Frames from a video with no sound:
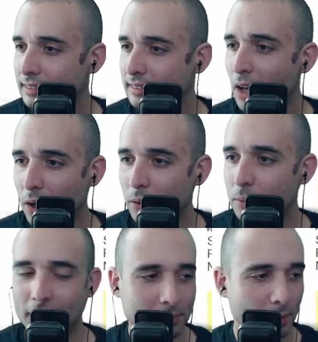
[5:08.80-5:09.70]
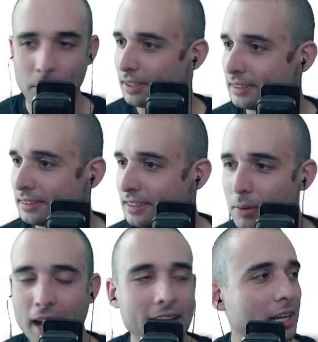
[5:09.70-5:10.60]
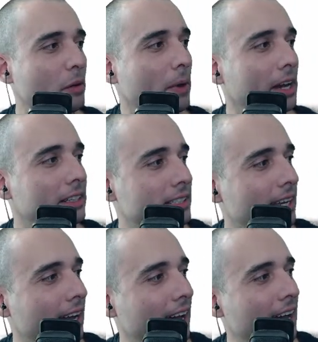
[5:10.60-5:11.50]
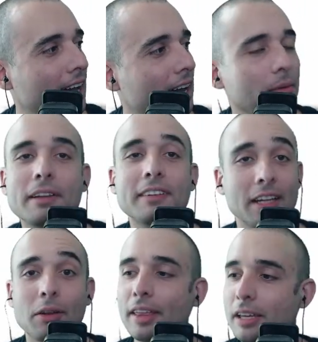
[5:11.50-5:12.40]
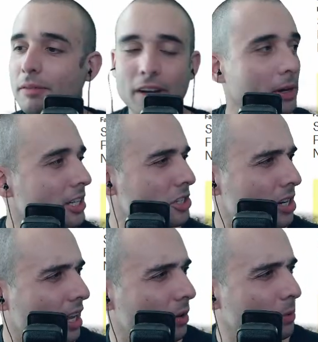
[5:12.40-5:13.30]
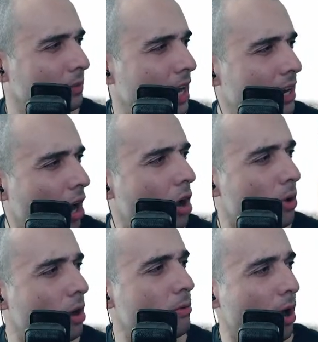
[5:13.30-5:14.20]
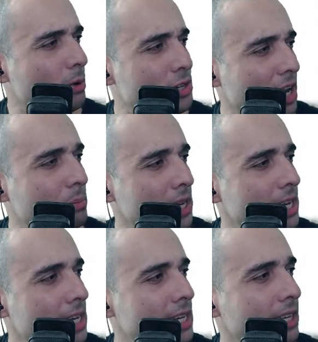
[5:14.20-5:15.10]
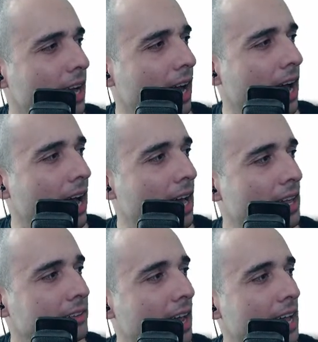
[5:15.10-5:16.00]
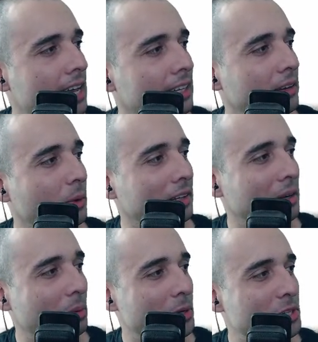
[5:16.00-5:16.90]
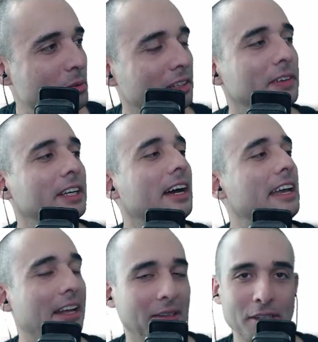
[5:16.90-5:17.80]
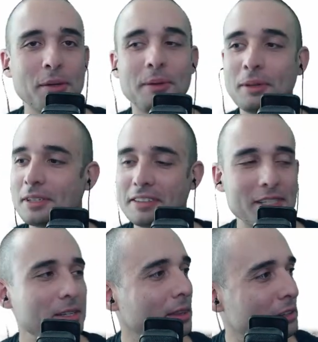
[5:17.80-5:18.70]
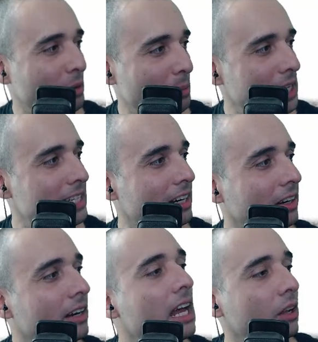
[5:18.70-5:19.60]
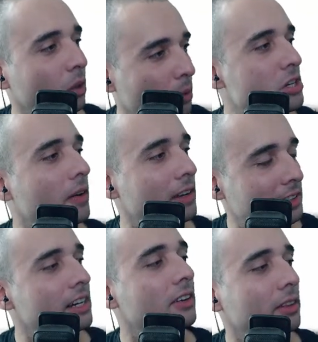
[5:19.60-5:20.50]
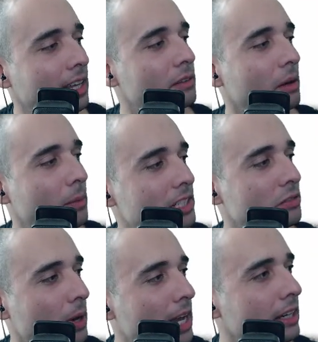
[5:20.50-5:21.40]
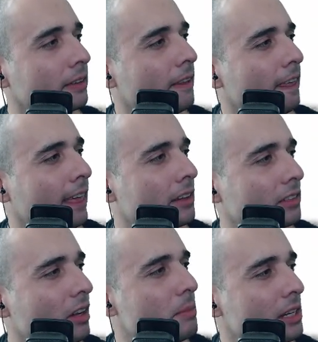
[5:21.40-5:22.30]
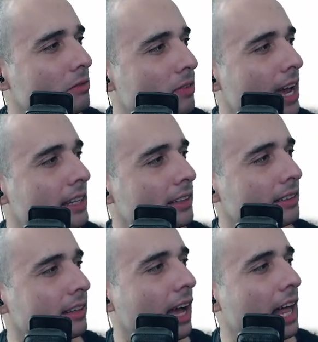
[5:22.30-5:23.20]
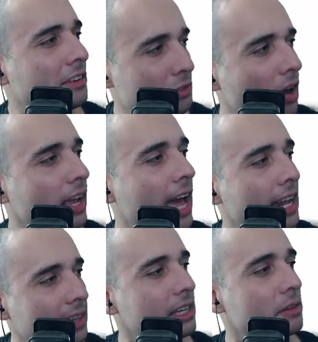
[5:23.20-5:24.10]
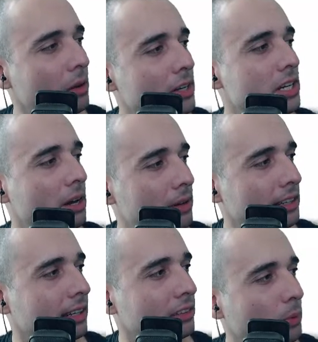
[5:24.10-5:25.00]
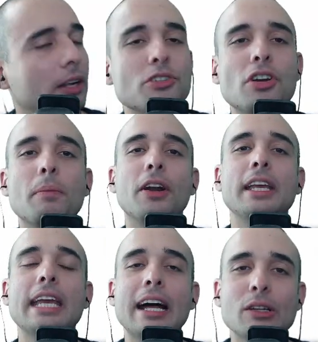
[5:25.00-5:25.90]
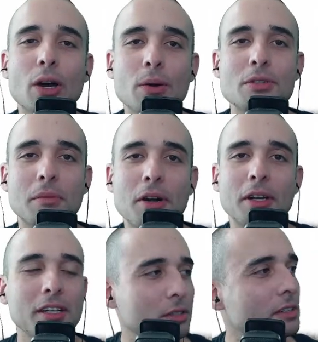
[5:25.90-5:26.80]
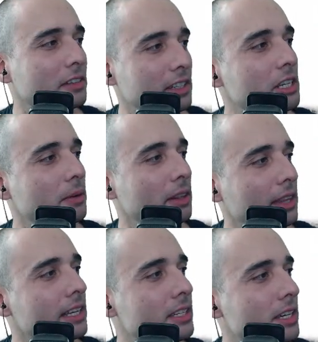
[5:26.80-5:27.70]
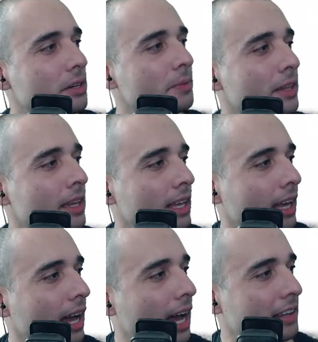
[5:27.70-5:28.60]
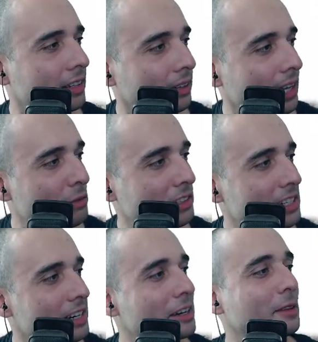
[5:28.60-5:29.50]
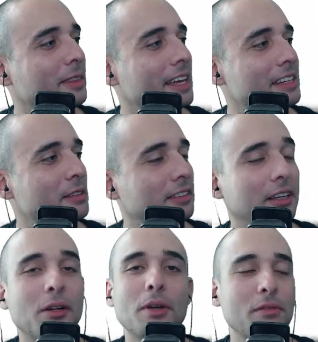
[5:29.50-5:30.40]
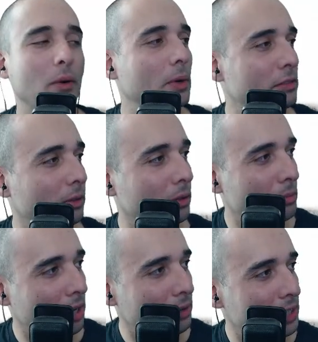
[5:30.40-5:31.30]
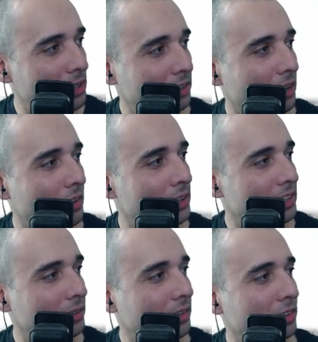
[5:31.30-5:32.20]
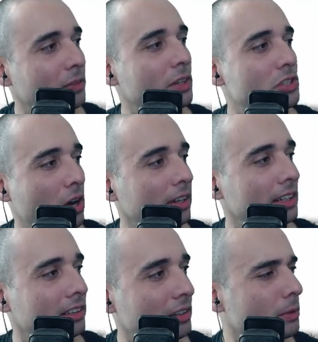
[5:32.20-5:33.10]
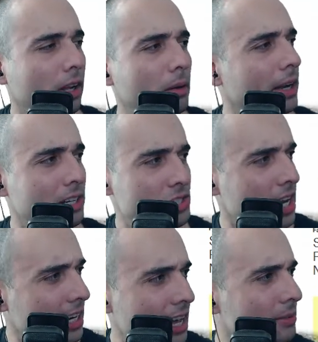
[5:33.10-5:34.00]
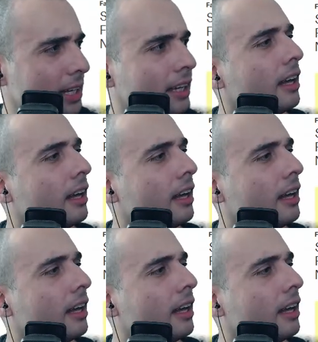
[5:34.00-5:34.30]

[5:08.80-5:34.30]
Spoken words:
No, it's broken. Okay, never mind. Still, thank you very much. We've got JP saying, what's up, promotion receiving guy? Hello, good to see you. Thank you for being here. Lorchar is here. Thank you very much as well. So many friends. Stronghead, thank you very much. Eridus as well. John Markey, hello, John Markey. Good to see you and thank you. Subtle Knife is here. Thank you, Subtle, one of our wonderful moderators on the Discord server. Charlie's here as well. Oh my gosh, Jay Nava.